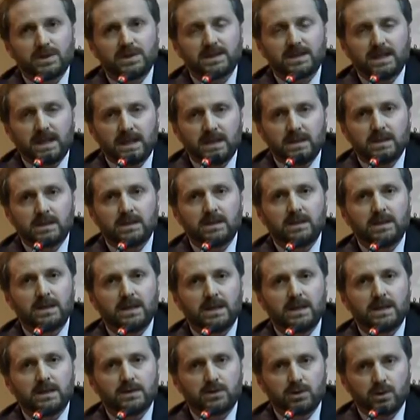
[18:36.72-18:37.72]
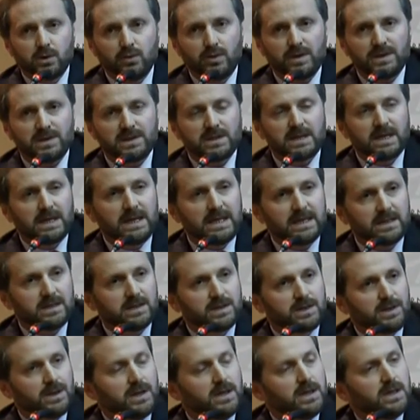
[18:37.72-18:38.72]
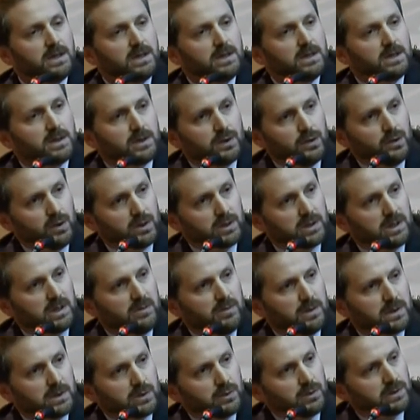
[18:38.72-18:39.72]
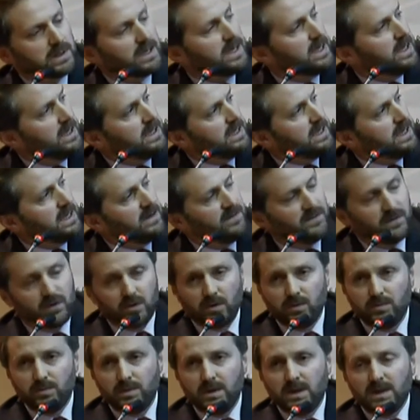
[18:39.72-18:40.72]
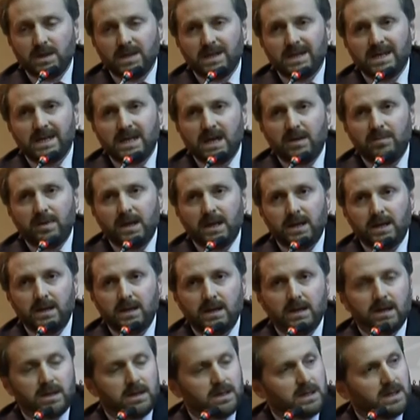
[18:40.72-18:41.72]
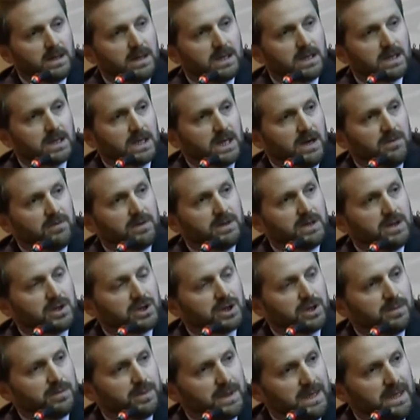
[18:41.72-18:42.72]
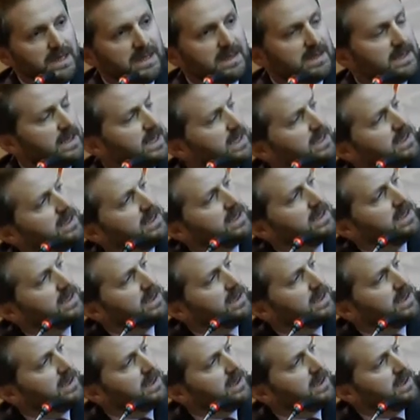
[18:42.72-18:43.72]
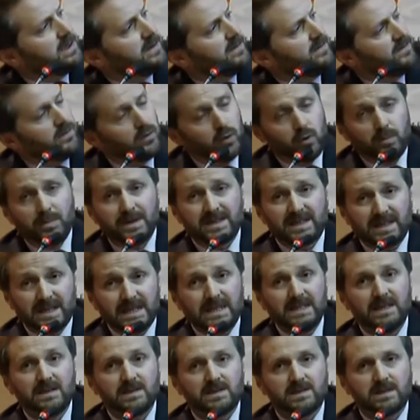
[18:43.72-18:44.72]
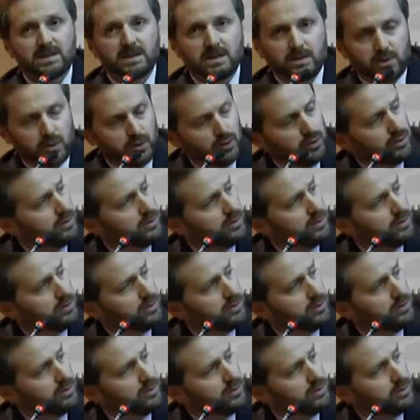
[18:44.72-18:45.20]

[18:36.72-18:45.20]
sent a requesting letter to Ottoman Sultan, and from Yemen governorship he sent 4 battalions to